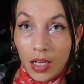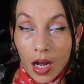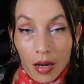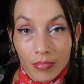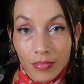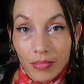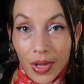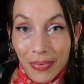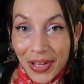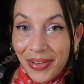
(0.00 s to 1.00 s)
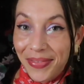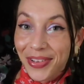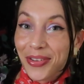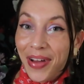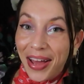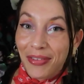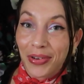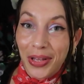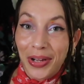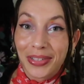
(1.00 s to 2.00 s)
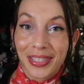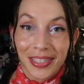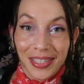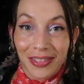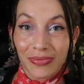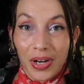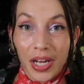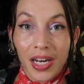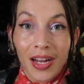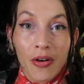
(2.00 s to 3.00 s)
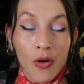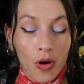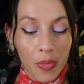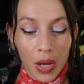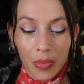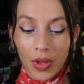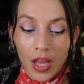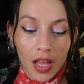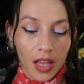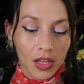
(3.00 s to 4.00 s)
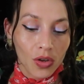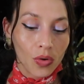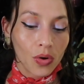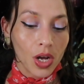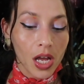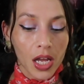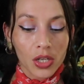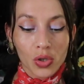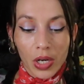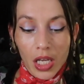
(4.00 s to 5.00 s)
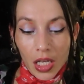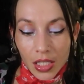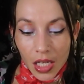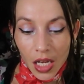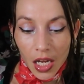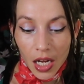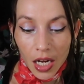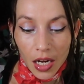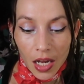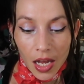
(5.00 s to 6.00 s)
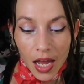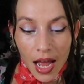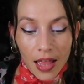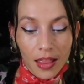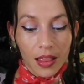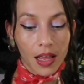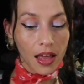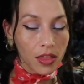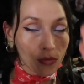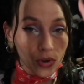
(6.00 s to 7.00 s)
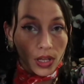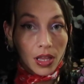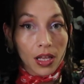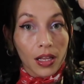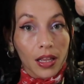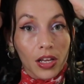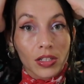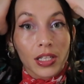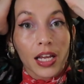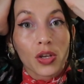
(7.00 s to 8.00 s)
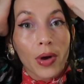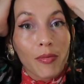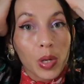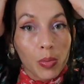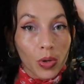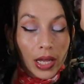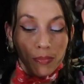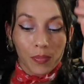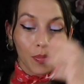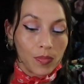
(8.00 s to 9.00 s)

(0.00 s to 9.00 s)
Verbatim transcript: come. Maybe you've had a really good success rate, or maybe, like, you enjoy kissing. I I really think that there's, like, you have people, like,